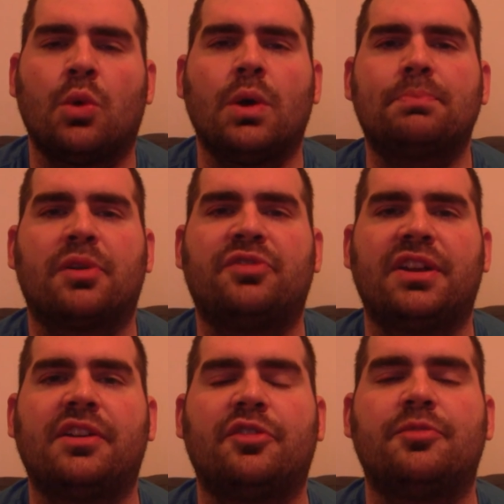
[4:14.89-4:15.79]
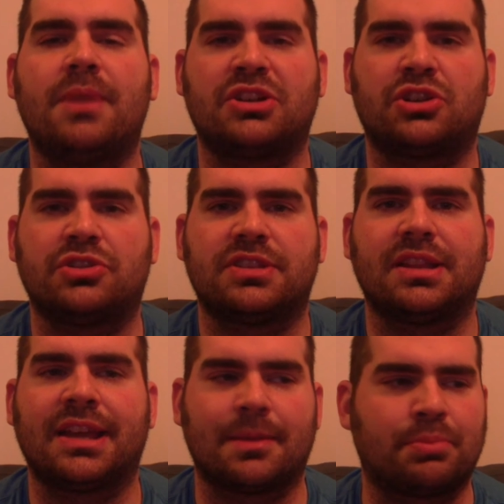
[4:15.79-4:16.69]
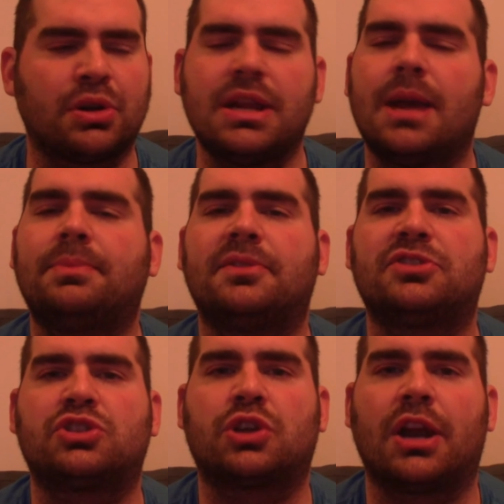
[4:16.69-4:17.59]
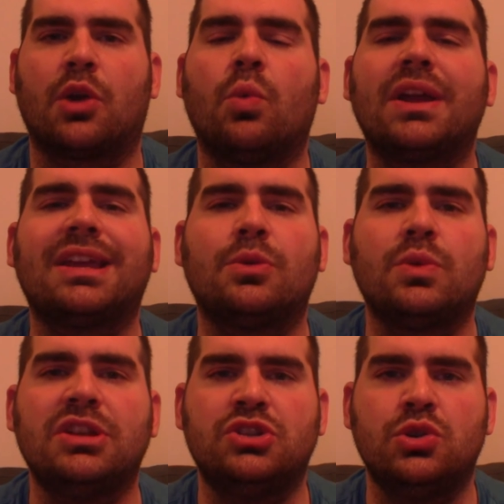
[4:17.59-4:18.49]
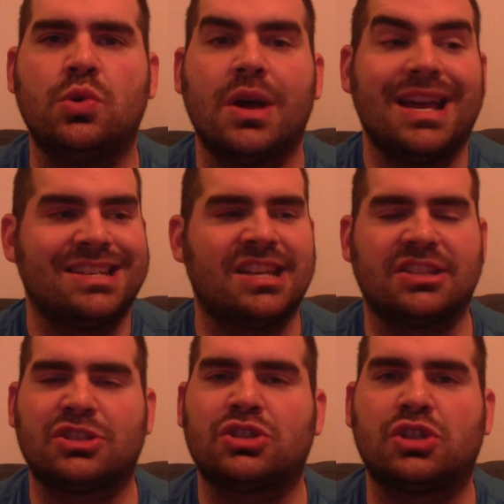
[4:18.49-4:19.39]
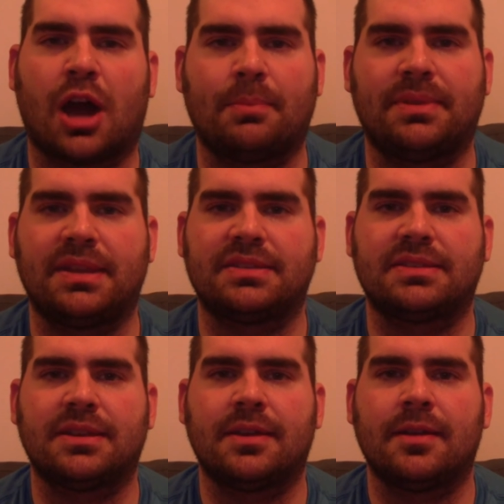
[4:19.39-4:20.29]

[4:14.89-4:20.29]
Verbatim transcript: what preventative measures, like a preemptive strike, what can we do to stop this?